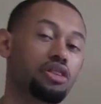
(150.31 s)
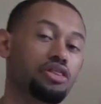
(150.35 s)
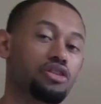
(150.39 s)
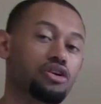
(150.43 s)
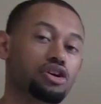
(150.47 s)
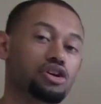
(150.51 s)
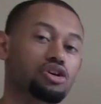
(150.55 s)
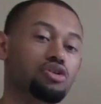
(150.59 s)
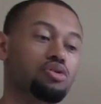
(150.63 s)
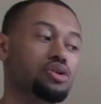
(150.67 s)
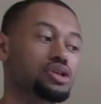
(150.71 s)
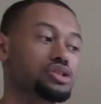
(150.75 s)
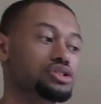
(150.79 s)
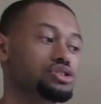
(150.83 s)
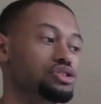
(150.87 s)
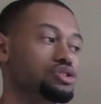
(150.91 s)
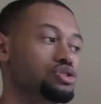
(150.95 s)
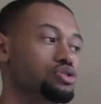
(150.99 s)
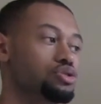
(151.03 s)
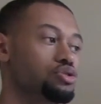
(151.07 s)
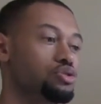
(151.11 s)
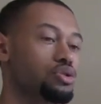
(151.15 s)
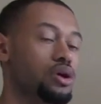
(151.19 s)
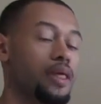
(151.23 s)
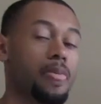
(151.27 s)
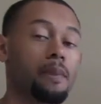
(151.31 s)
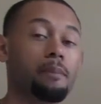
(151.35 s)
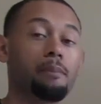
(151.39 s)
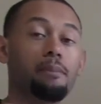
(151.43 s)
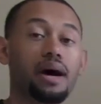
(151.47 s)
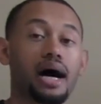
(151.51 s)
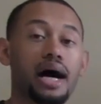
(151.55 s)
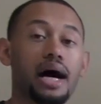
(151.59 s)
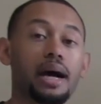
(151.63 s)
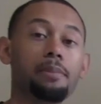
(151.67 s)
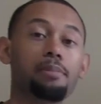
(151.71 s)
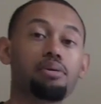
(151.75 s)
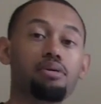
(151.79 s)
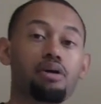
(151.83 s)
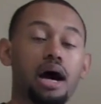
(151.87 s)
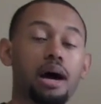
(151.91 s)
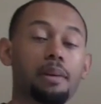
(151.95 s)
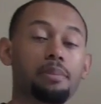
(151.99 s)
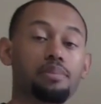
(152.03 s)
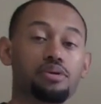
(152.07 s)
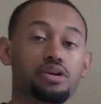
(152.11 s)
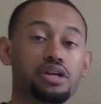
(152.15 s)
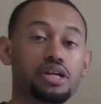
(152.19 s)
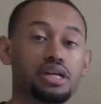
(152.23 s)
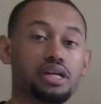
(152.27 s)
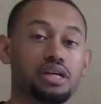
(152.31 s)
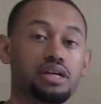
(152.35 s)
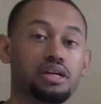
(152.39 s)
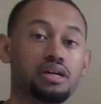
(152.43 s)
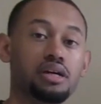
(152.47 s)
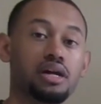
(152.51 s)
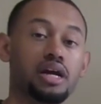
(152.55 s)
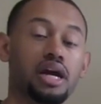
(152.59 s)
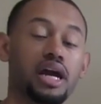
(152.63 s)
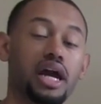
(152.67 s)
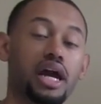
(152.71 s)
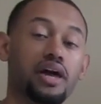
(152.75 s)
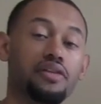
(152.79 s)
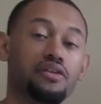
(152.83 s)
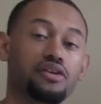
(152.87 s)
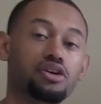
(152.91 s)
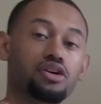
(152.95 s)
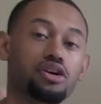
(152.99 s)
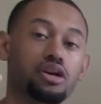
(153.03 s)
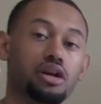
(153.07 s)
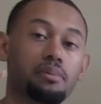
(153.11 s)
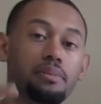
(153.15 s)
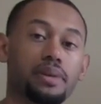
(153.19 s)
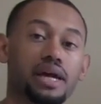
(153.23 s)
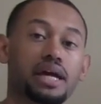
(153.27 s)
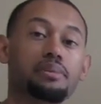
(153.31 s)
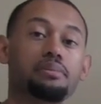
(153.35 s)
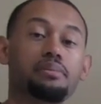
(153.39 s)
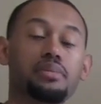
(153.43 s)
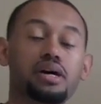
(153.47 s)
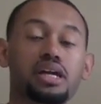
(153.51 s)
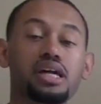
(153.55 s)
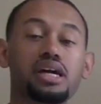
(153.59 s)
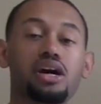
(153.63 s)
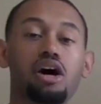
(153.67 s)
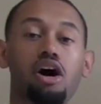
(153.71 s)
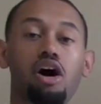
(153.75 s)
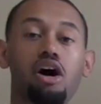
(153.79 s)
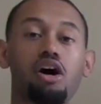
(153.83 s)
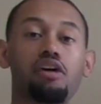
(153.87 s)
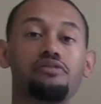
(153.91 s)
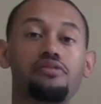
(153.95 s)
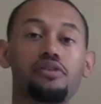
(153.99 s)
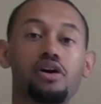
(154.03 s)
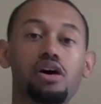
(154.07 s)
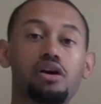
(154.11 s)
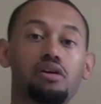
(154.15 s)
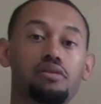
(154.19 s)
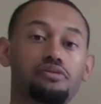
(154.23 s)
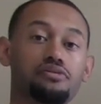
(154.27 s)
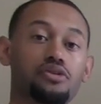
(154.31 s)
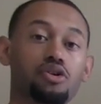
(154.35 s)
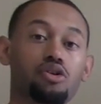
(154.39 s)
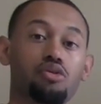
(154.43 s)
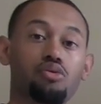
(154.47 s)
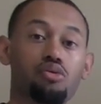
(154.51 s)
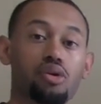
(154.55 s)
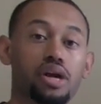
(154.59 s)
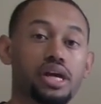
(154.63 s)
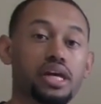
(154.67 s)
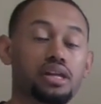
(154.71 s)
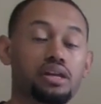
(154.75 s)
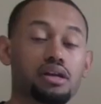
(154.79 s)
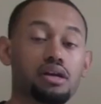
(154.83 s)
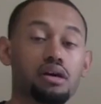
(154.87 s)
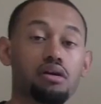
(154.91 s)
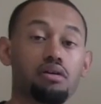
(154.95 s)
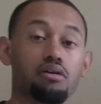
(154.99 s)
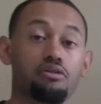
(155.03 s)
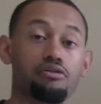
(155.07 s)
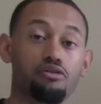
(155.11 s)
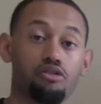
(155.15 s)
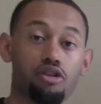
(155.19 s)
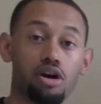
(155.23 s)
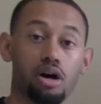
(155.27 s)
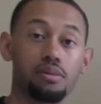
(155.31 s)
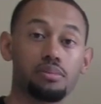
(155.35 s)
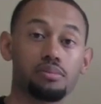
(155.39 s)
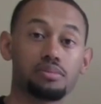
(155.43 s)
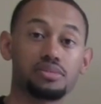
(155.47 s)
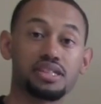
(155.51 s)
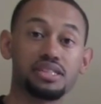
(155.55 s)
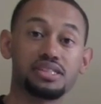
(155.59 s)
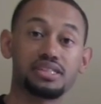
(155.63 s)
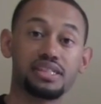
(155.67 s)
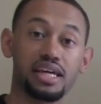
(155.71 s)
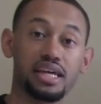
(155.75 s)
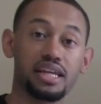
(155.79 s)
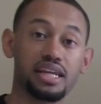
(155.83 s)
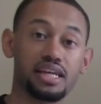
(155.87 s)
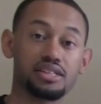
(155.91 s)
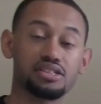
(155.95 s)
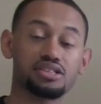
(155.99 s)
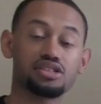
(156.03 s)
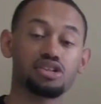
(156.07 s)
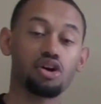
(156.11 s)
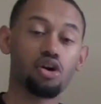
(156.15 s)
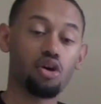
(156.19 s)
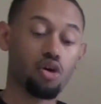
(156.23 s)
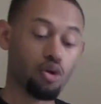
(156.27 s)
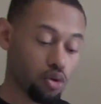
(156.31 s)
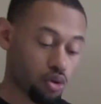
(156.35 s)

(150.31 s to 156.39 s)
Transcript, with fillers: They're going to buy property and they're going to make money off of the rent from the tenants,